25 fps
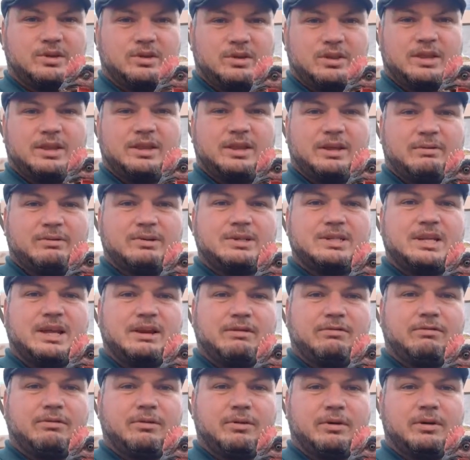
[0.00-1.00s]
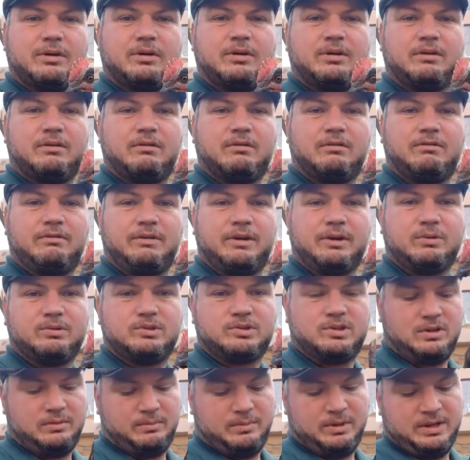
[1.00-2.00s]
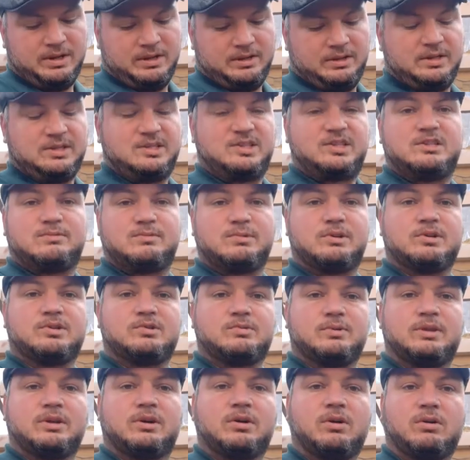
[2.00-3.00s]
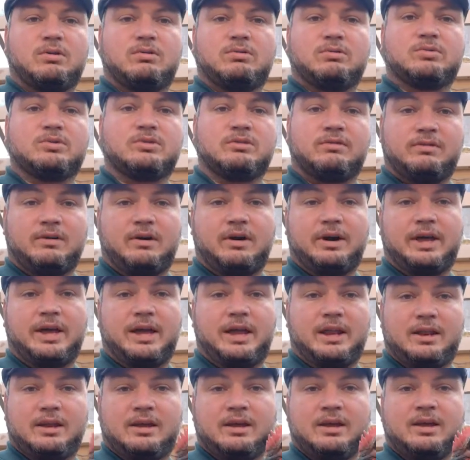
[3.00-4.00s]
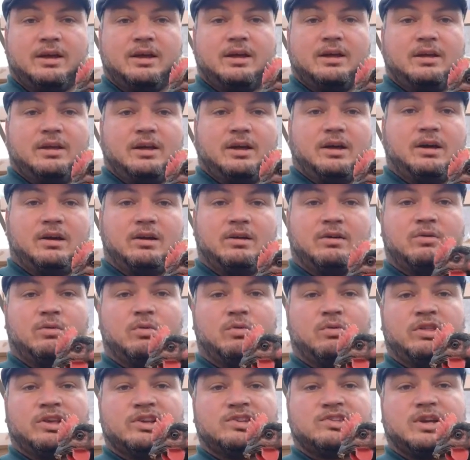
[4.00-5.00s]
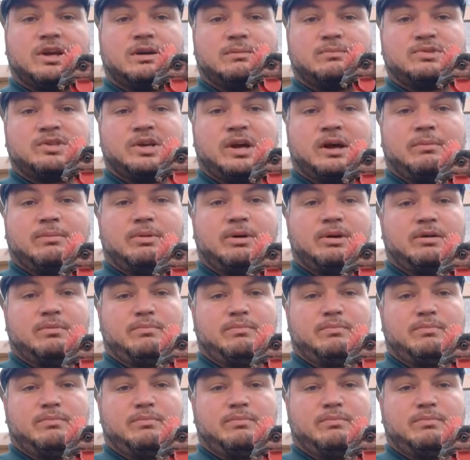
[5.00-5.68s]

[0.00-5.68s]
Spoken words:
They're a different feel to them. This is because when the cockerels are fighting, all this comes up.